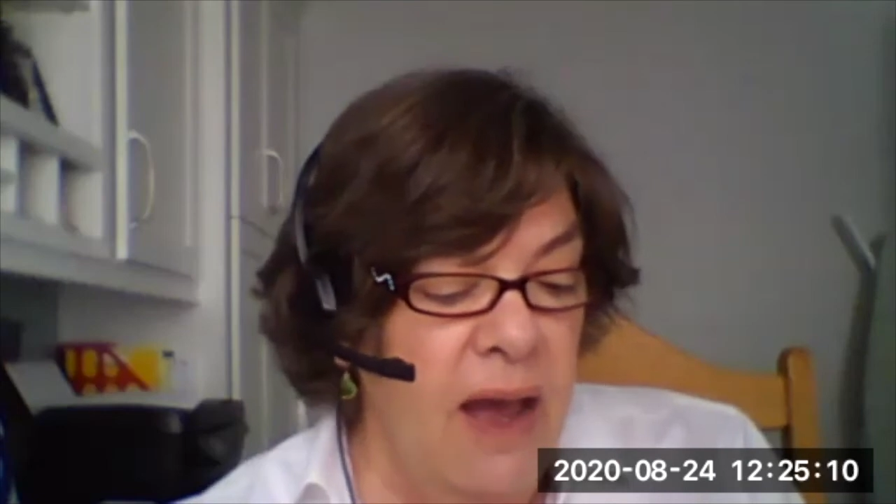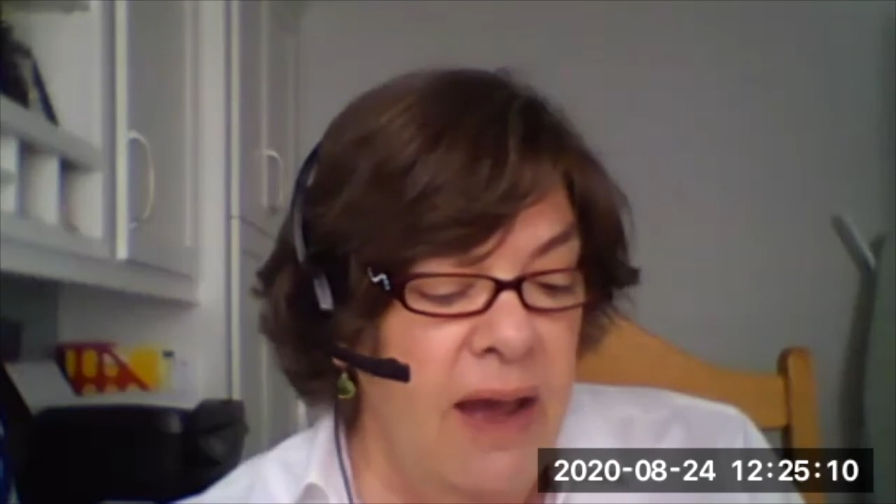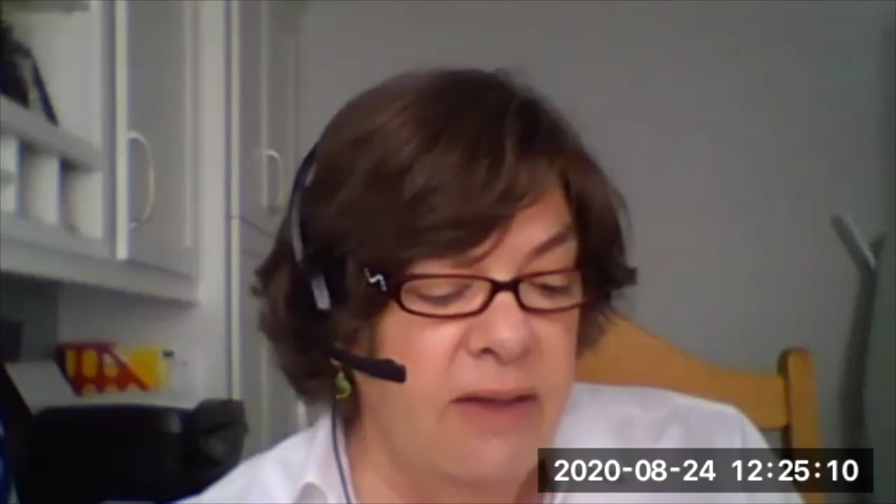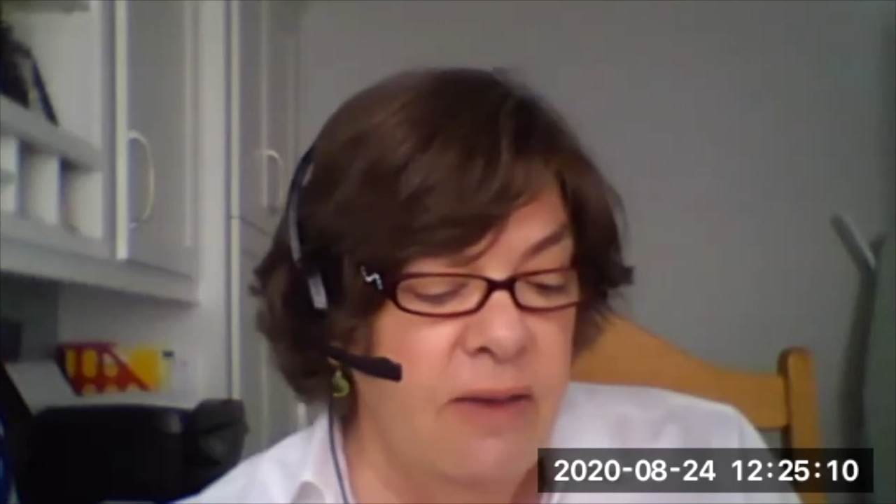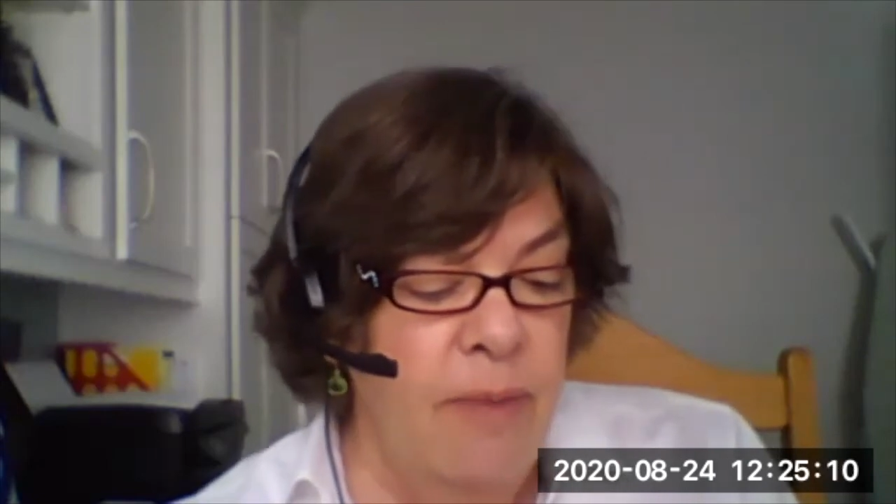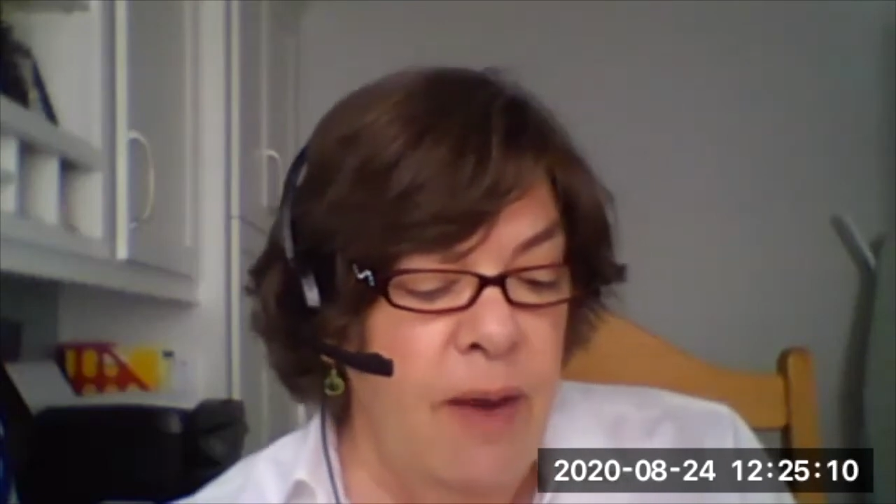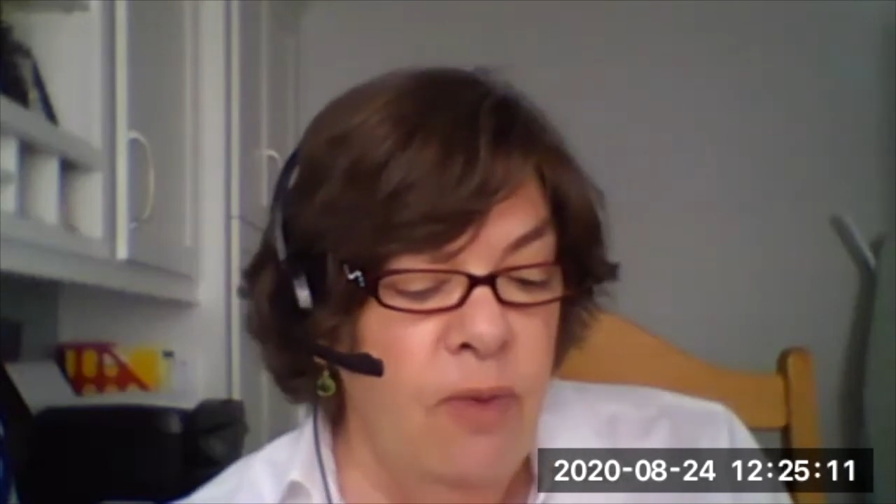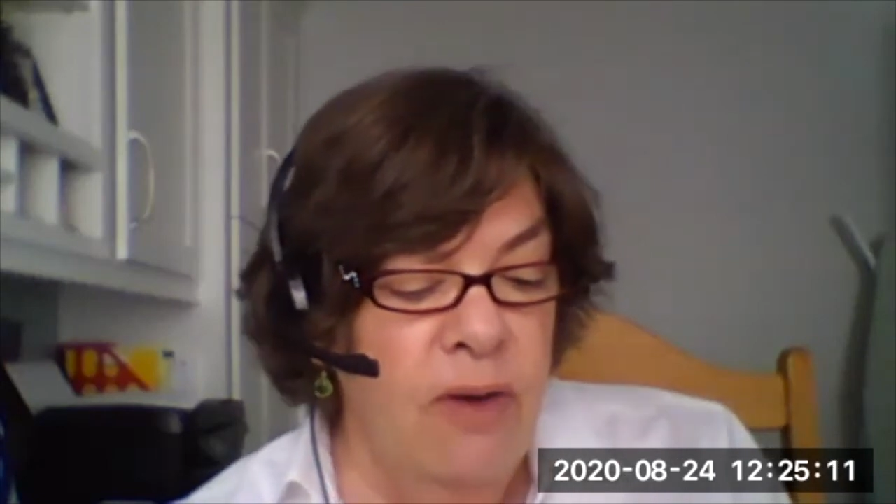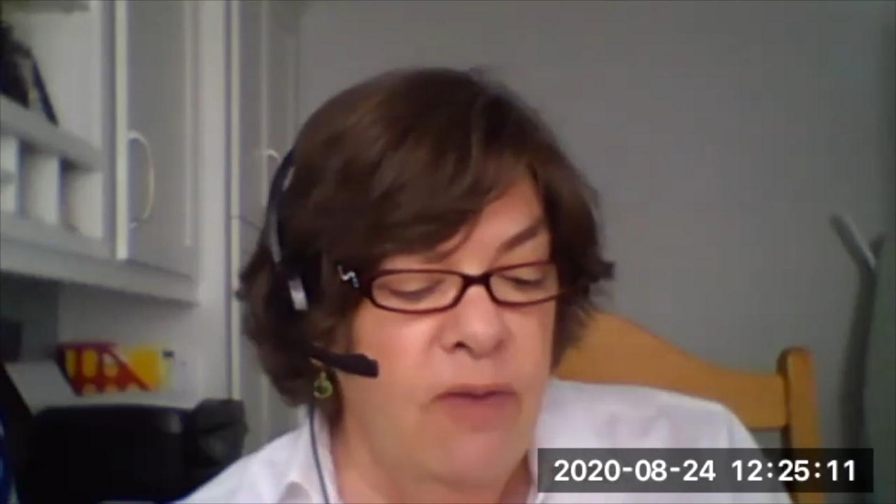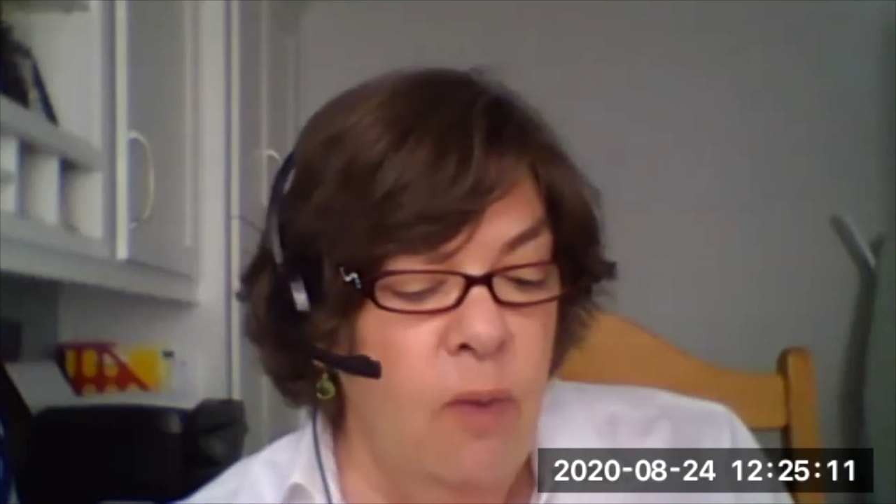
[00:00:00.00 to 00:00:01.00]
as a
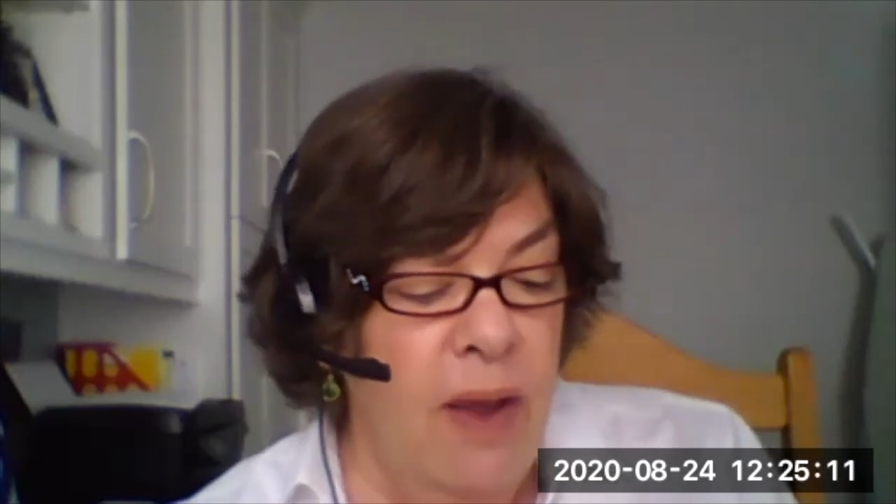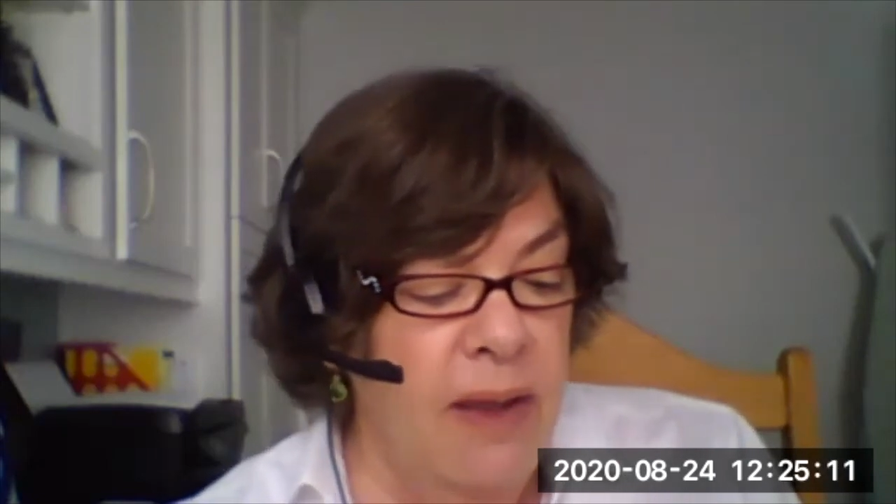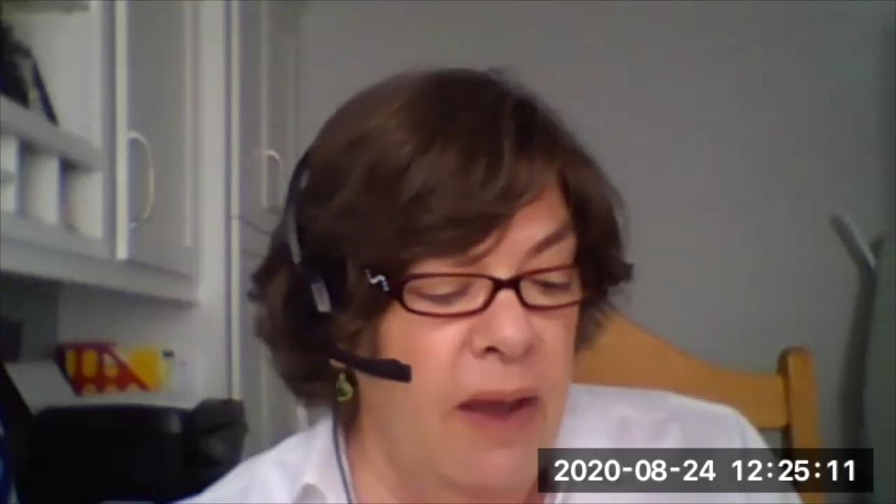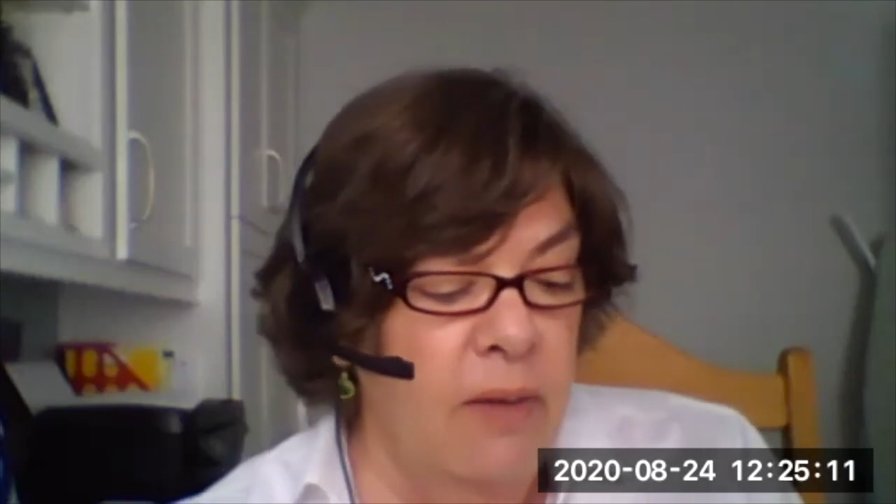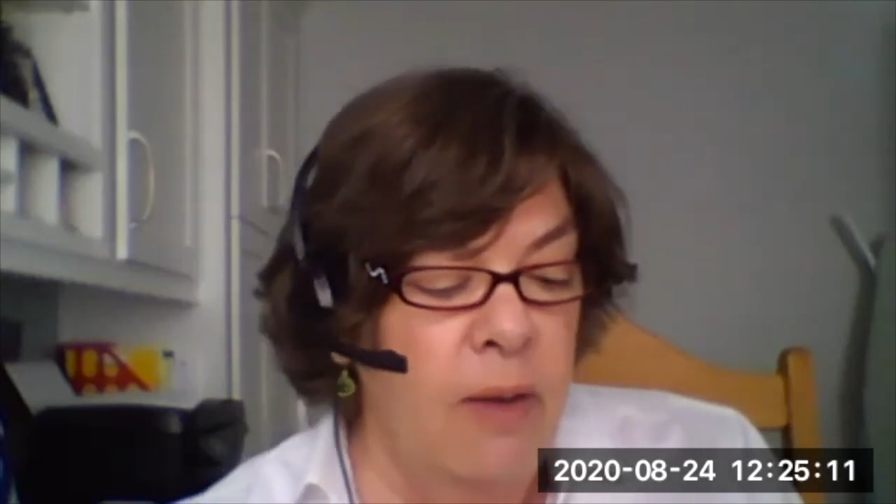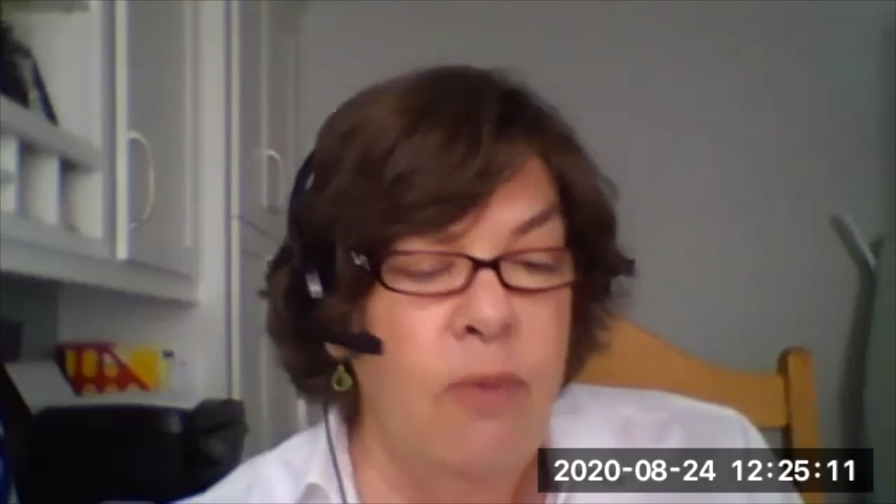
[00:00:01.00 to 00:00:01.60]
member of the Wake County